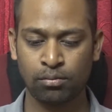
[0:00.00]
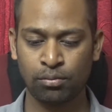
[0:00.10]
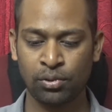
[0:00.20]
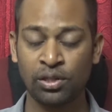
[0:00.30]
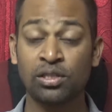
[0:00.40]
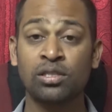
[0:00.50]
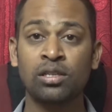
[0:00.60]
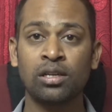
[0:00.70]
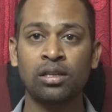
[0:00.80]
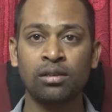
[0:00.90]
Pretty
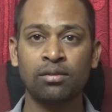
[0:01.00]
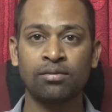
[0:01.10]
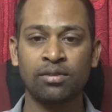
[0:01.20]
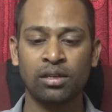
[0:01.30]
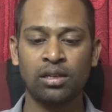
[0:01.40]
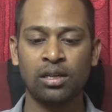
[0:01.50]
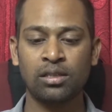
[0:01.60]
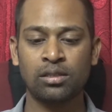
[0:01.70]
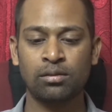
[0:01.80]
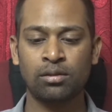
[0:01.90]
sturdy, very
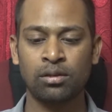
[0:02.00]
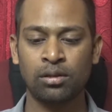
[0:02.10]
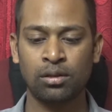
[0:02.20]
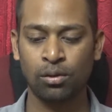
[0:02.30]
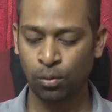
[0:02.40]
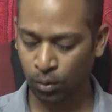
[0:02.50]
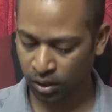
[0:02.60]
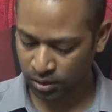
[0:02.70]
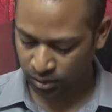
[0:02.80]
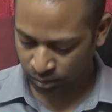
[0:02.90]
nice
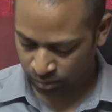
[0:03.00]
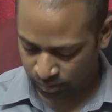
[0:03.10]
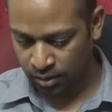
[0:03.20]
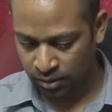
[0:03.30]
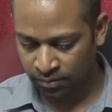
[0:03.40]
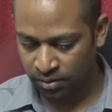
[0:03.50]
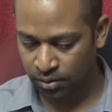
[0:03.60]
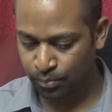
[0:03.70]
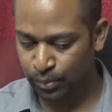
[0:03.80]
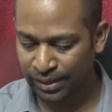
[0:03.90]
quality. Even the
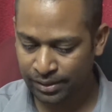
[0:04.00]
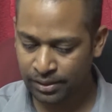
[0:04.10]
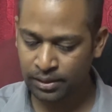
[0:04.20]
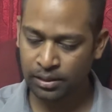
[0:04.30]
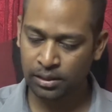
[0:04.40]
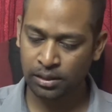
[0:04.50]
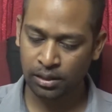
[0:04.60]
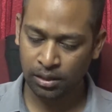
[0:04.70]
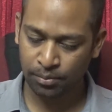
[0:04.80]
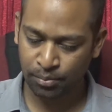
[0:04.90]
bits
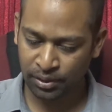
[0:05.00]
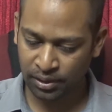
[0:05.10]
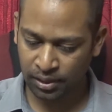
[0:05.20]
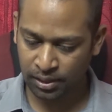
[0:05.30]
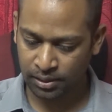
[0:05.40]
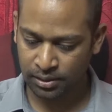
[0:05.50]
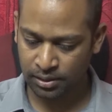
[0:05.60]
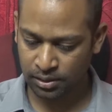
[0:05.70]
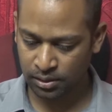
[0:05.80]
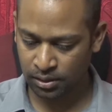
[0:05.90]
are pretty
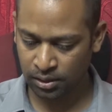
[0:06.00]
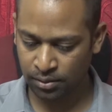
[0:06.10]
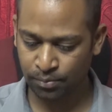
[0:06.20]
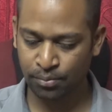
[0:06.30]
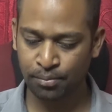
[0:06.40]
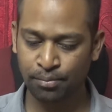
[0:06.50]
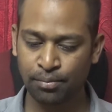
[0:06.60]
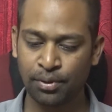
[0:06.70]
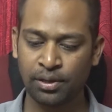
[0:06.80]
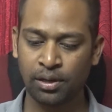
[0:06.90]
nice. They're
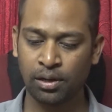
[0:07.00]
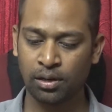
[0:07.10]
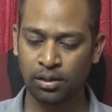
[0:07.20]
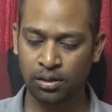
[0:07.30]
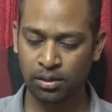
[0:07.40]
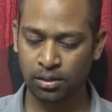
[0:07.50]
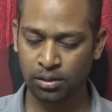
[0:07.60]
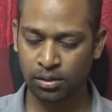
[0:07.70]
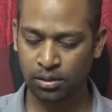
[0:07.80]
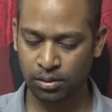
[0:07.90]
pretty hard.
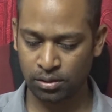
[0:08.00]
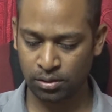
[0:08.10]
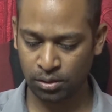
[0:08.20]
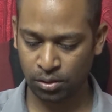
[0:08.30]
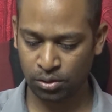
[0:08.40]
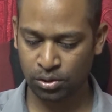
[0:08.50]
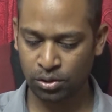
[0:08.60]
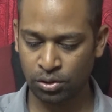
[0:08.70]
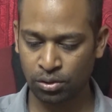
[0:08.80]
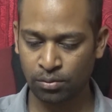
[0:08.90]
Looks
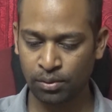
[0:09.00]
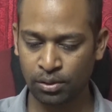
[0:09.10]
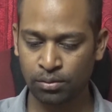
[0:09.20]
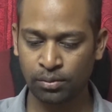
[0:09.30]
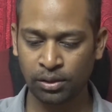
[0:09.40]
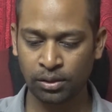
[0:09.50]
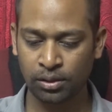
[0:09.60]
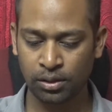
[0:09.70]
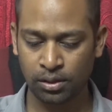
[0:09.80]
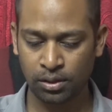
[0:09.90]
durable to me.
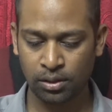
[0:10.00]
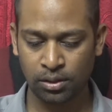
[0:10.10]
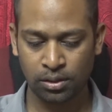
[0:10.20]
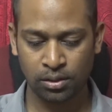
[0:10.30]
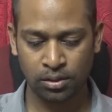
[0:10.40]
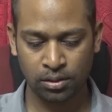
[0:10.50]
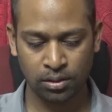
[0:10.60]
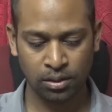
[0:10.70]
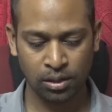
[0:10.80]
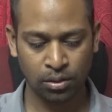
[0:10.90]

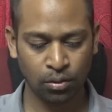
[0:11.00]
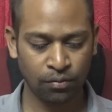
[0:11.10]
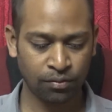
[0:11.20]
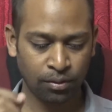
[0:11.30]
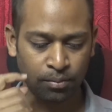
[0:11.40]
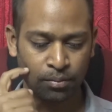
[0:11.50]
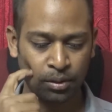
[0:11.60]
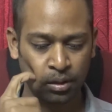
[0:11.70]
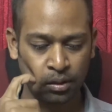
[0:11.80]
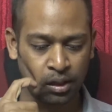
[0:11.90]
They go from
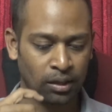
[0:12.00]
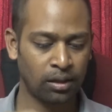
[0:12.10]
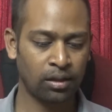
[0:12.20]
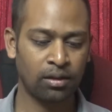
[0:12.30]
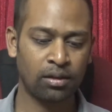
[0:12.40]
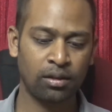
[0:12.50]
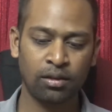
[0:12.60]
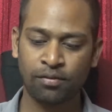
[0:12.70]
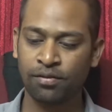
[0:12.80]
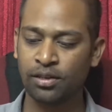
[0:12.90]
I think
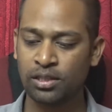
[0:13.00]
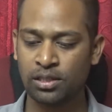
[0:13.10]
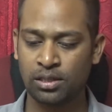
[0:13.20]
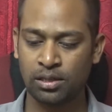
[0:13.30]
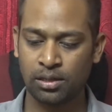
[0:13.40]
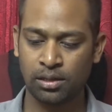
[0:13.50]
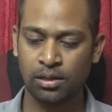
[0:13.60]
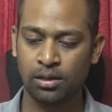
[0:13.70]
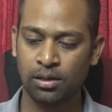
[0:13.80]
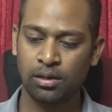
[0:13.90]
the first.
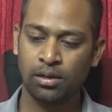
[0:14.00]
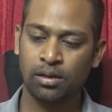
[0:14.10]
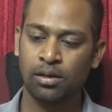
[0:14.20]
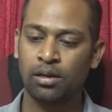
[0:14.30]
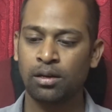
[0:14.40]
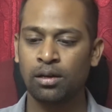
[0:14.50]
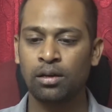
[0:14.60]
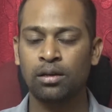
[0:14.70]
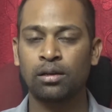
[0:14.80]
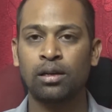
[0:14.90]

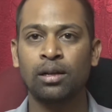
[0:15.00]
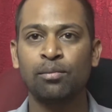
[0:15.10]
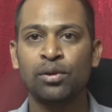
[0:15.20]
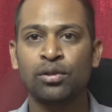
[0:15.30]
Okay, let me